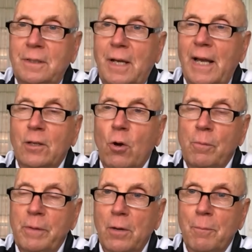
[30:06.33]
I can go
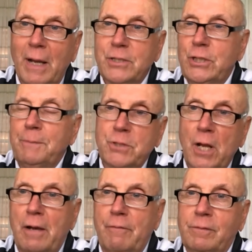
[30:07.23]
in there and buy cheap
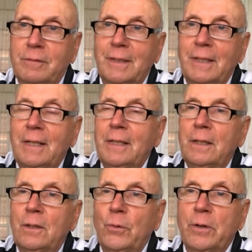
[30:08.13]
stuff.
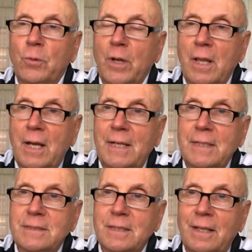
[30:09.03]
We don't
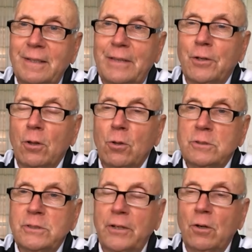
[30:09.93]
realize that they're
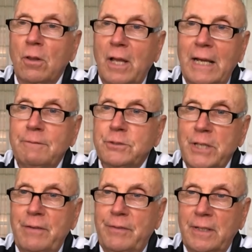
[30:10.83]
losing their life
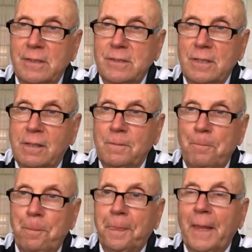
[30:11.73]
savings.
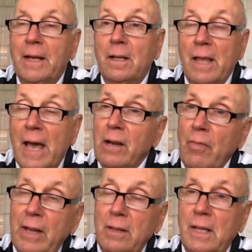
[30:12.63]
And a lot of
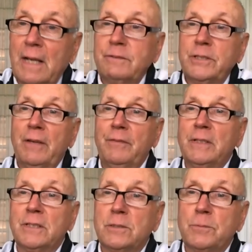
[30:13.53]
that life
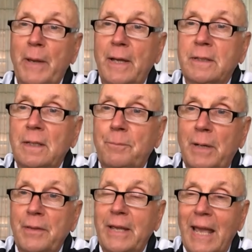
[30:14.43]
savings is backed up
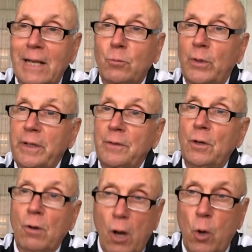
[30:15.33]
by the equity in
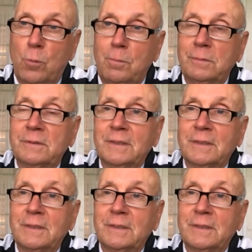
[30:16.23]
their home.